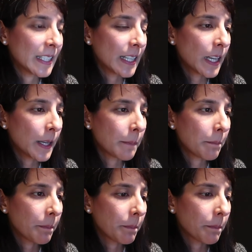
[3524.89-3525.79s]

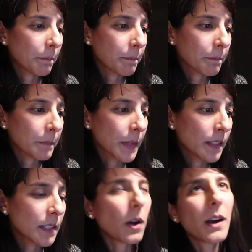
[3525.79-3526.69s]
um,
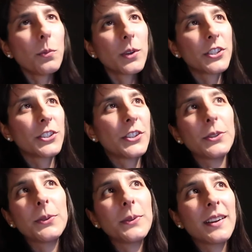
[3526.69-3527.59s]
so i wish
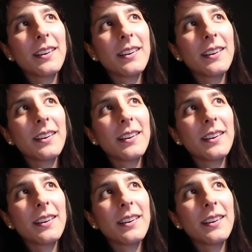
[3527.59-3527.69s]
you